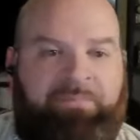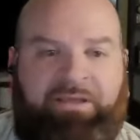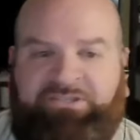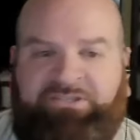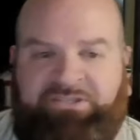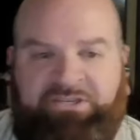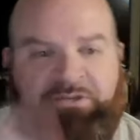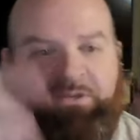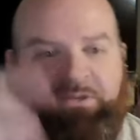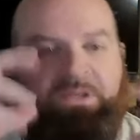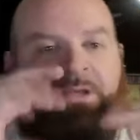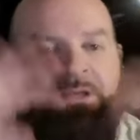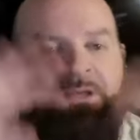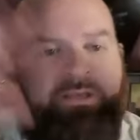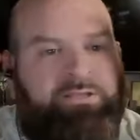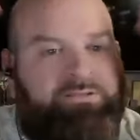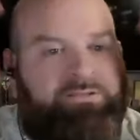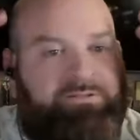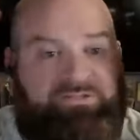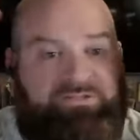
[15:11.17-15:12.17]
Like she's
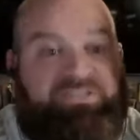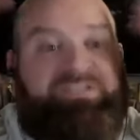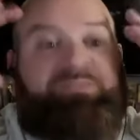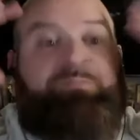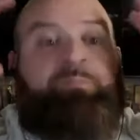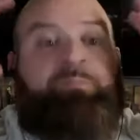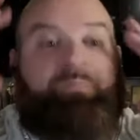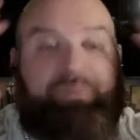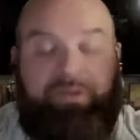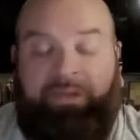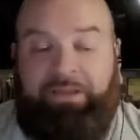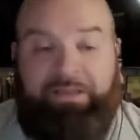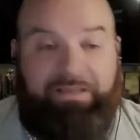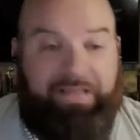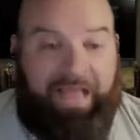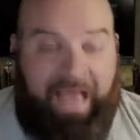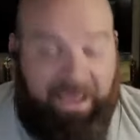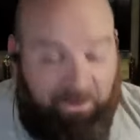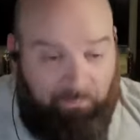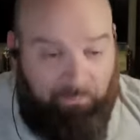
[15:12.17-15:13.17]

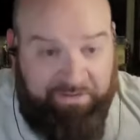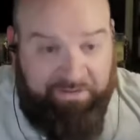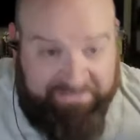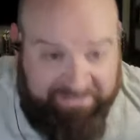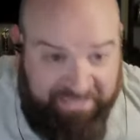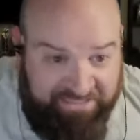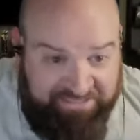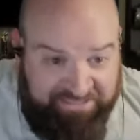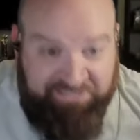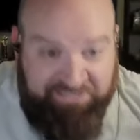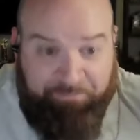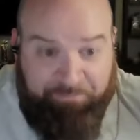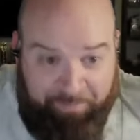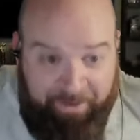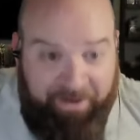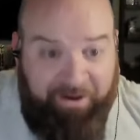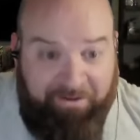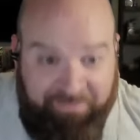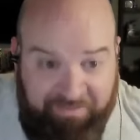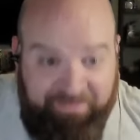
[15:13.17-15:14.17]
I don't want to say she's
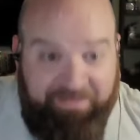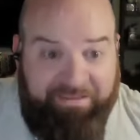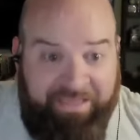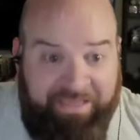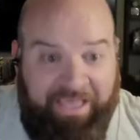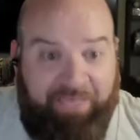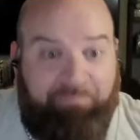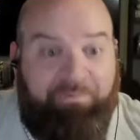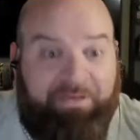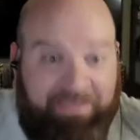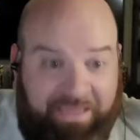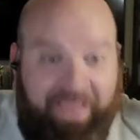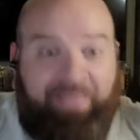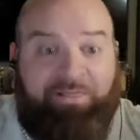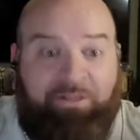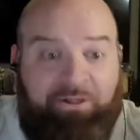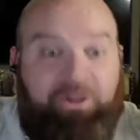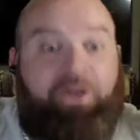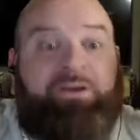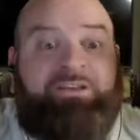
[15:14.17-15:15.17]
bigger than the game, but
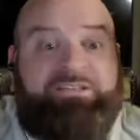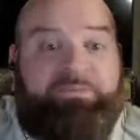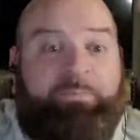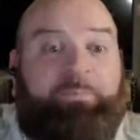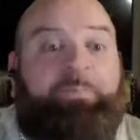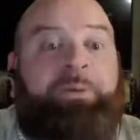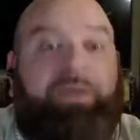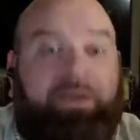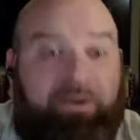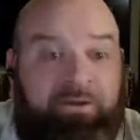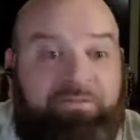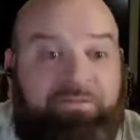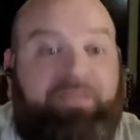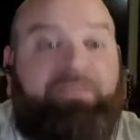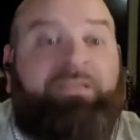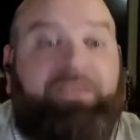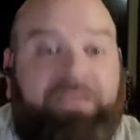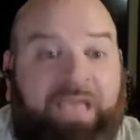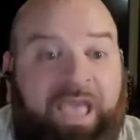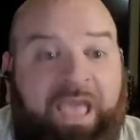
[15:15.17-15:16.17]
Caitlin Clark is bigger
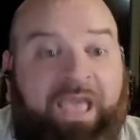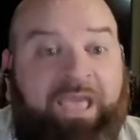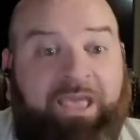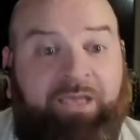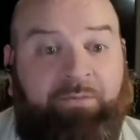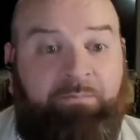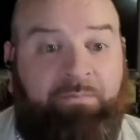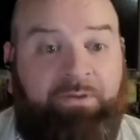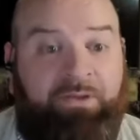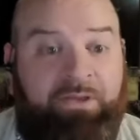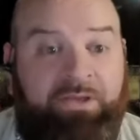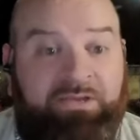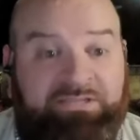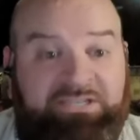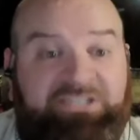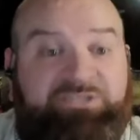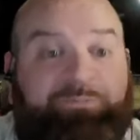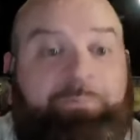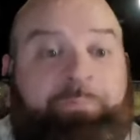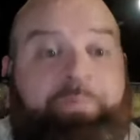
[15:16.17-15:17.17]
than the game.
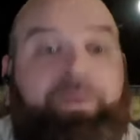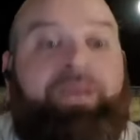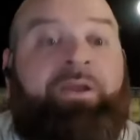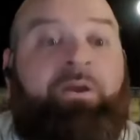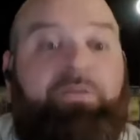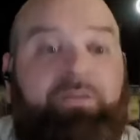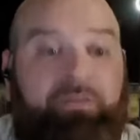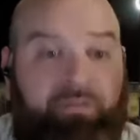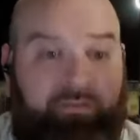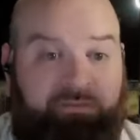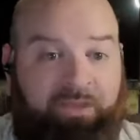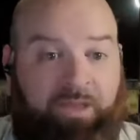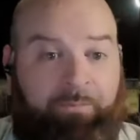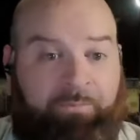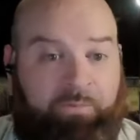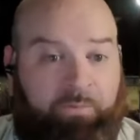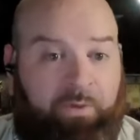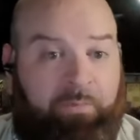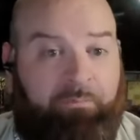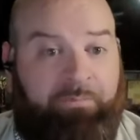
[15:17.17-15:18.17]
She's bigger than the
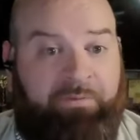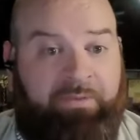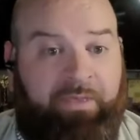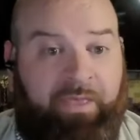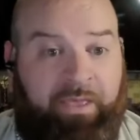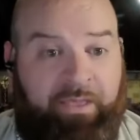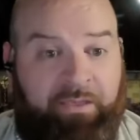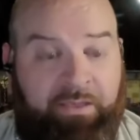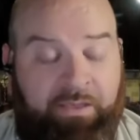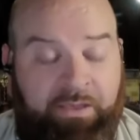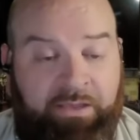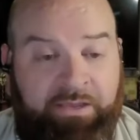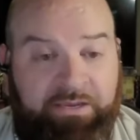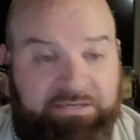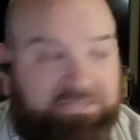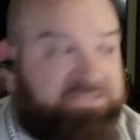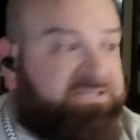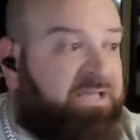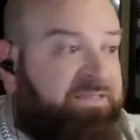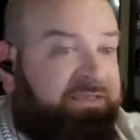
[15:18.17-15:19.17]
WNBA.
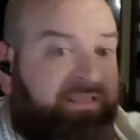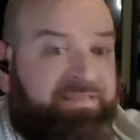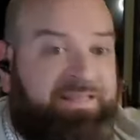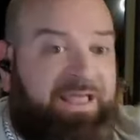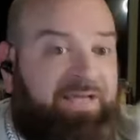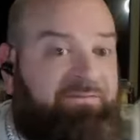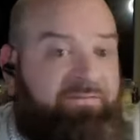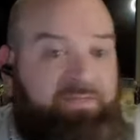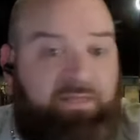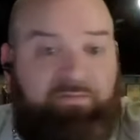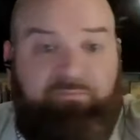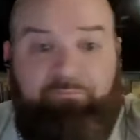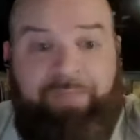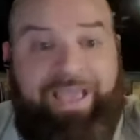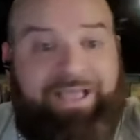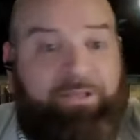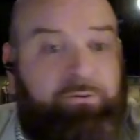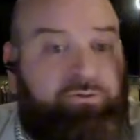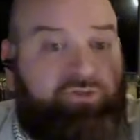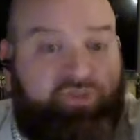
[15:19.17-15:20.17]
She's on the level of
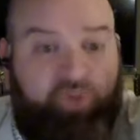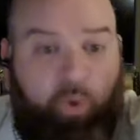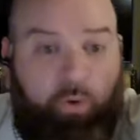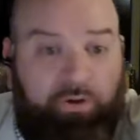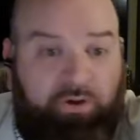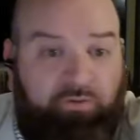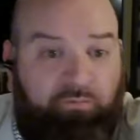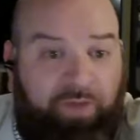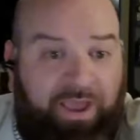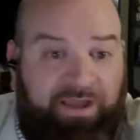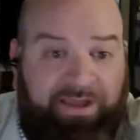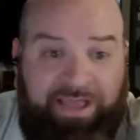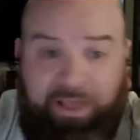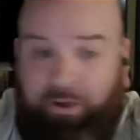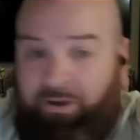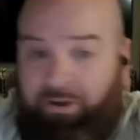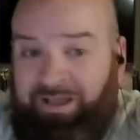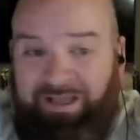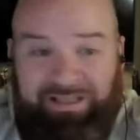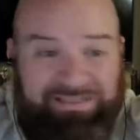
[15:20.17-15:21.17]
Michael Jordan right
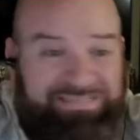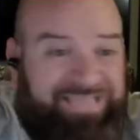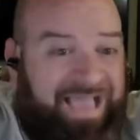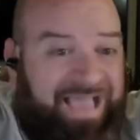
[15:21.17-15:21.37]
now.